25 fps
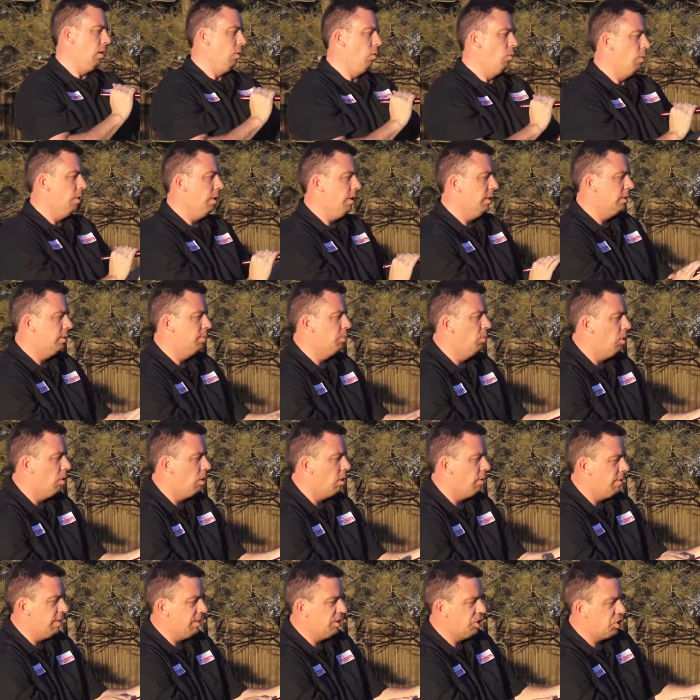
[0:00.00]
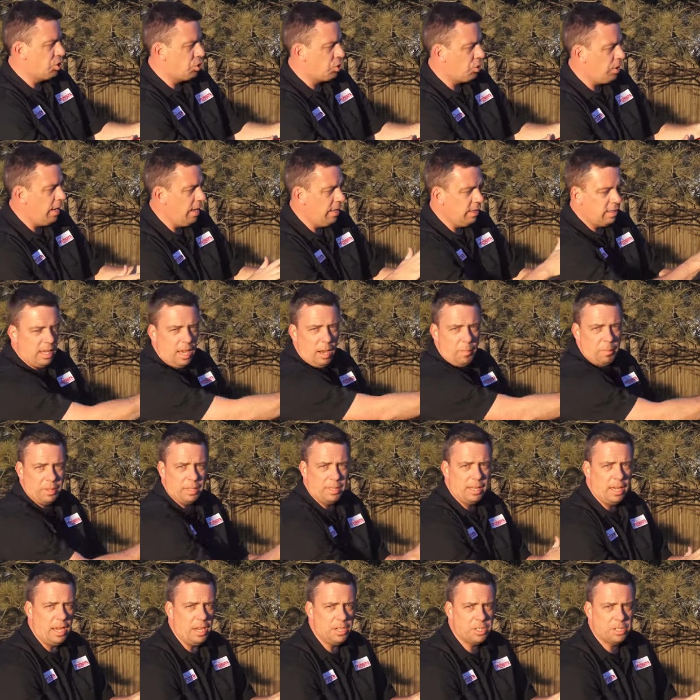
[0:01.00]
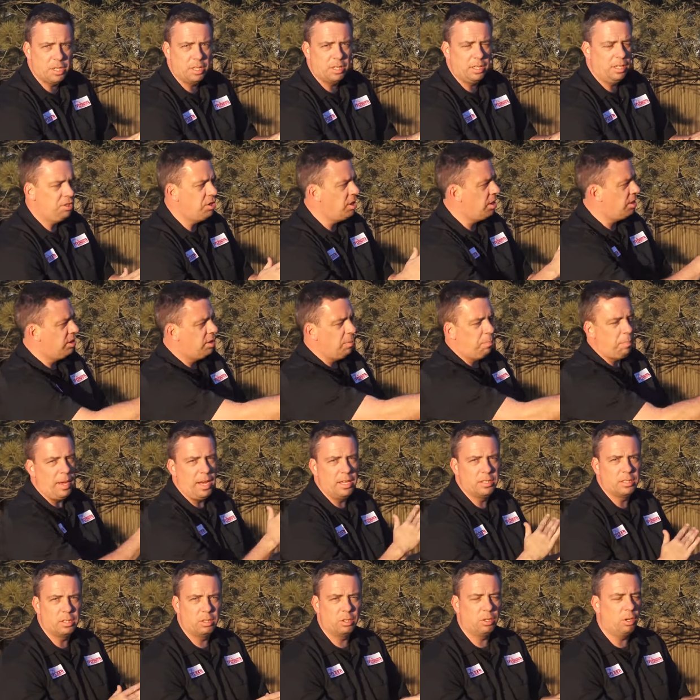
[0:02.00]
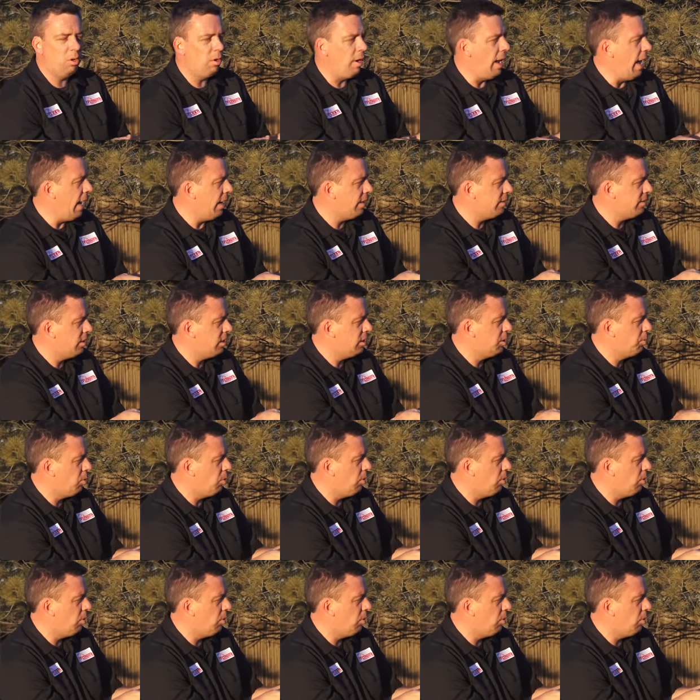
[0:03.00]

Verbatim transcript: where it's more of a straight application. It just depends on your access